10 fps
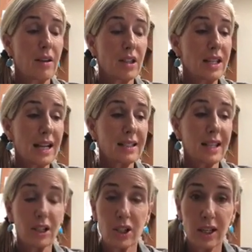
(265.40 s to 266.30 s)
The next
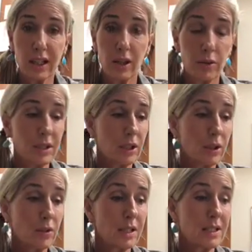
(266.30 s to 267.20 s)
section I go
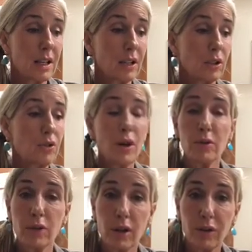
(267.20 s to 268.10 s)
into is you
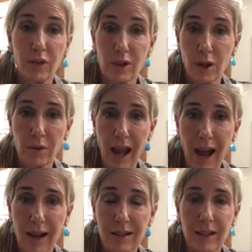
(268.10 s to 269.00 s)
don't know if you don't
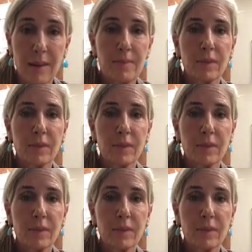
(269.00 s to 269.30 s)
ask.